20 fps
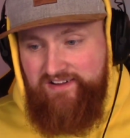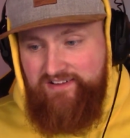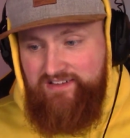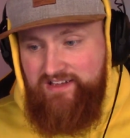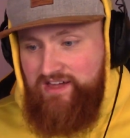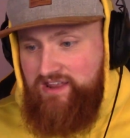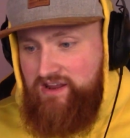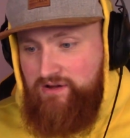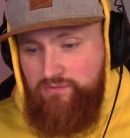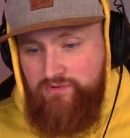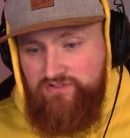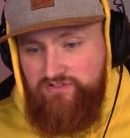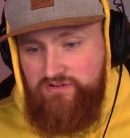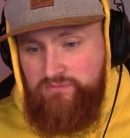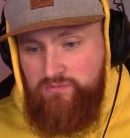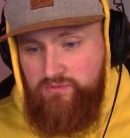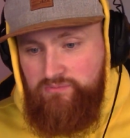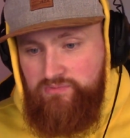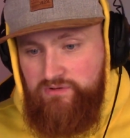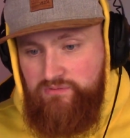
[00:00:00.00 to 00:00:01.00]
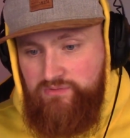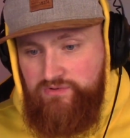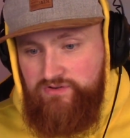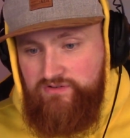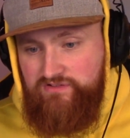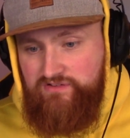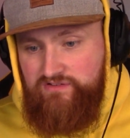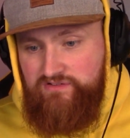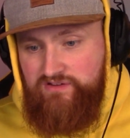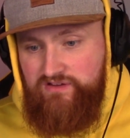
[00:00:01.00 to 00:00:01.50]
God, I wish MLP would
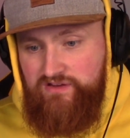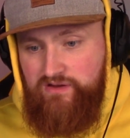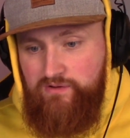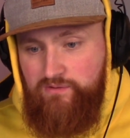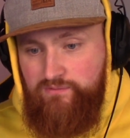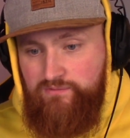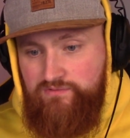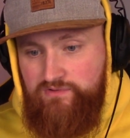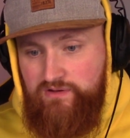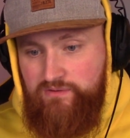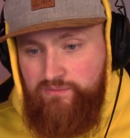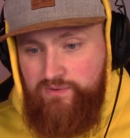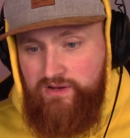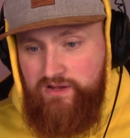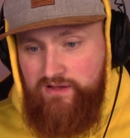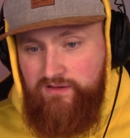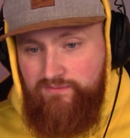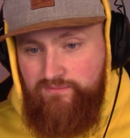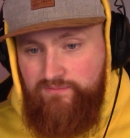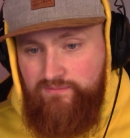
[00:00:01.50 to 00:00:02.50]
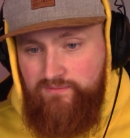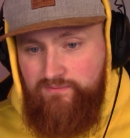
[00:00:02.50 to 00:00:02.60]
just continue so I would have